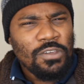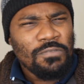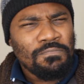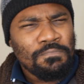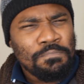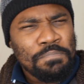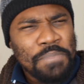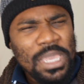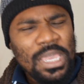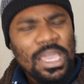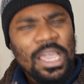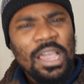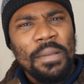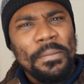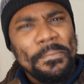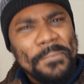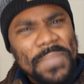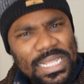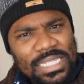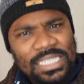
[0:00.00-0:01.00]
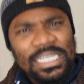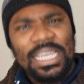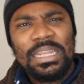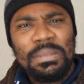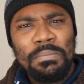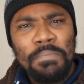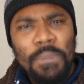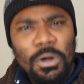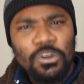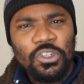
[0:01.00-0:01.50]
You've been
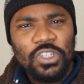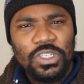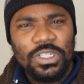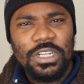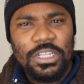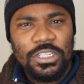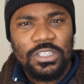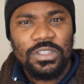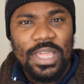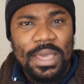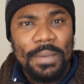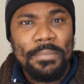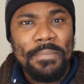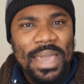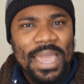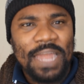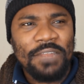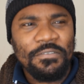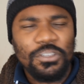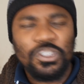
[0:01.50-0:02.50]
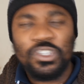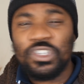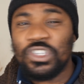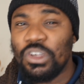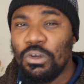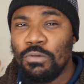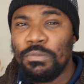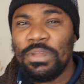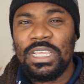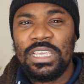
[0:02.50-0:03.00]
committed emotionally to that man for
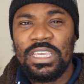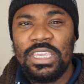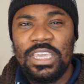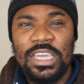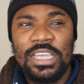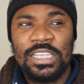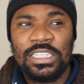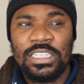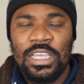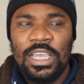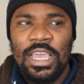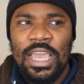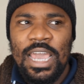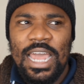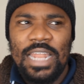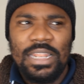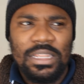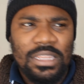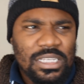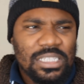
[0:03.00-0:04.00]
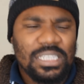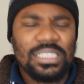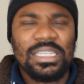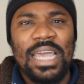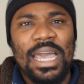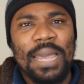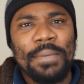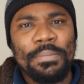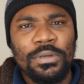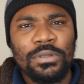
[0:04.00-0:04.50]
so many years, and this has
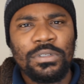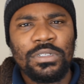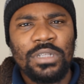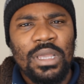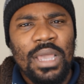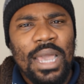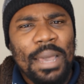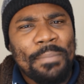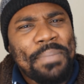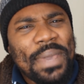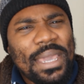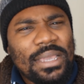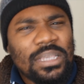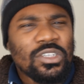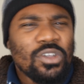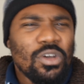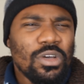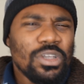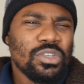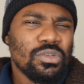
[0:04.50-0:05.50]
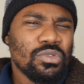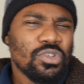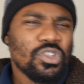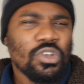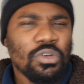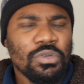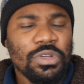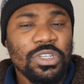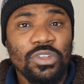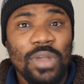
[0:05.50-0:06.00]
happened. I bet he's got his own
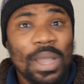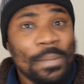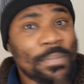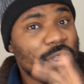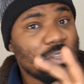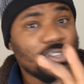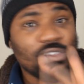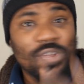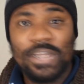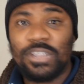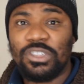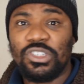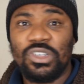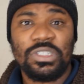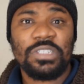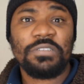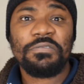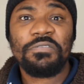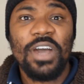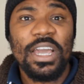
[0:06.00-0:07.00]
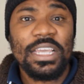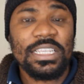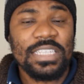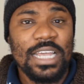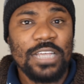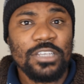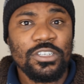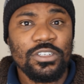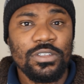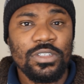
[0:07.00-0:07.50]
story, so I'm not trying to justify his
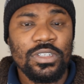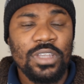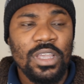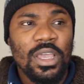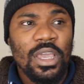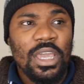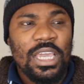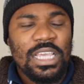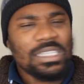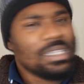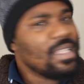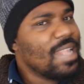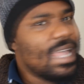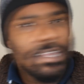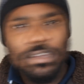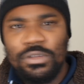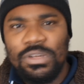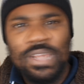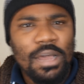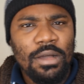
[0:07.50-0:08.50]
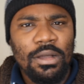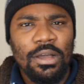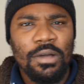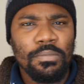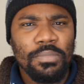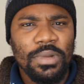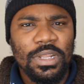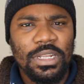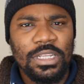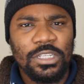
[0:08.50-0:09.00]
actions. He's let you down
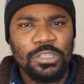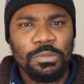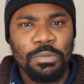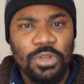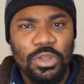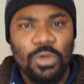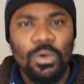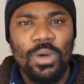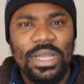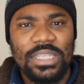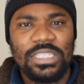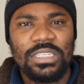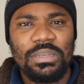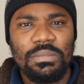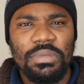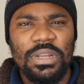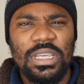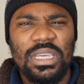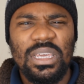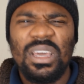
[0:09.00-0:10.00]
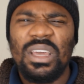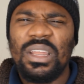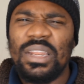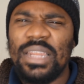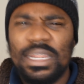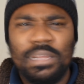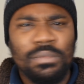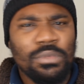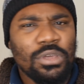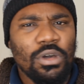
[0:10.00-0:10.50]
completely, to put it quite simply.
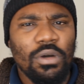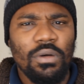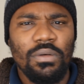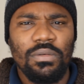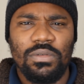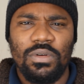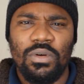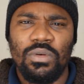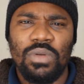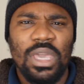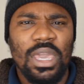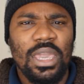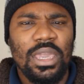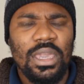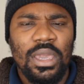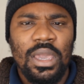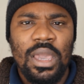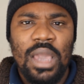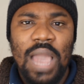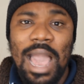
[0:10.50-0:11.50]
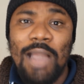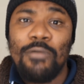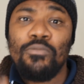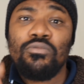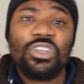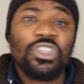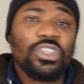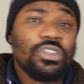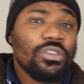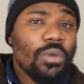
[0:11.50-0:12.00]
Let him go, okay? I
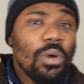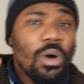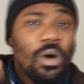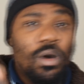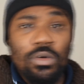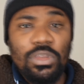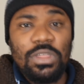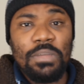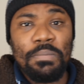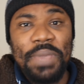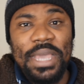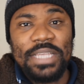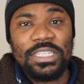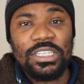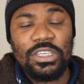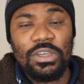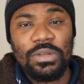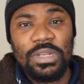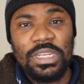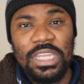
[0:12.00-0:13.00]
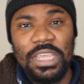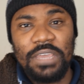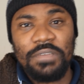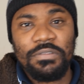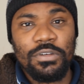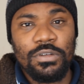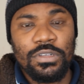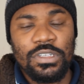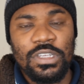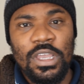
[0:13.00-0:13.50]
wish you all the best in your
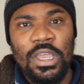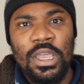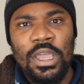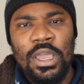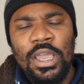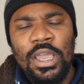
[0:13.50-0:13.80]
endeavors.